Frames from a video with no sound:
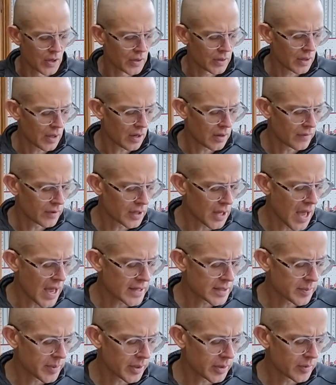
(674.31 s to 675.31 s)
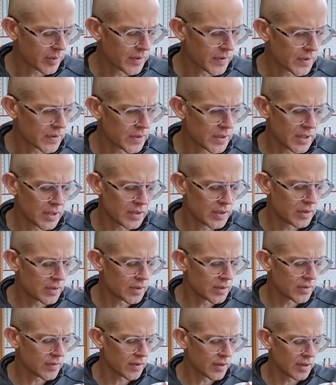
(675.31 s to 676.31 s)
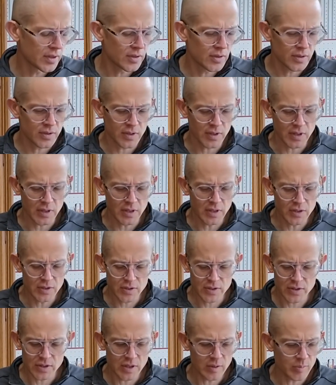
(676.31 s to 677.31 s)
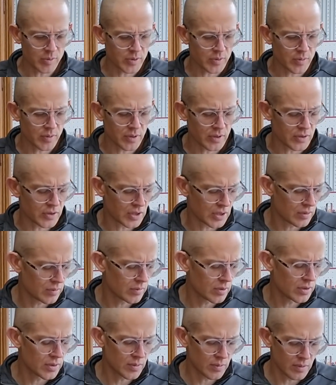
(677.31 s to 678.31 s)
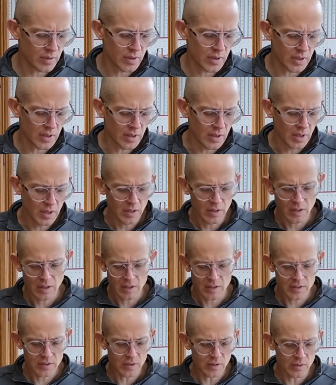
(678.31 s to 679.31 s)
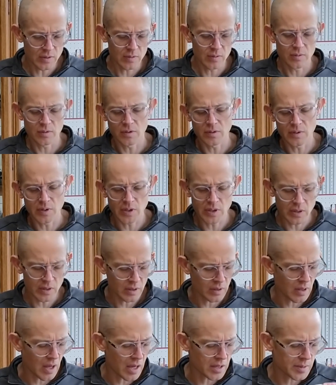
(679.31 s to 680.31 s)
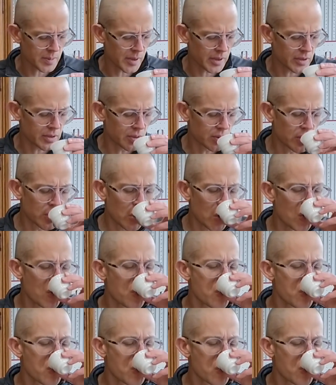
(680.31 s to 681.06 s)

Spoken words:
kind of aspect with this tea too. It's very interesting. Each steep is really got its own unique aspect to it.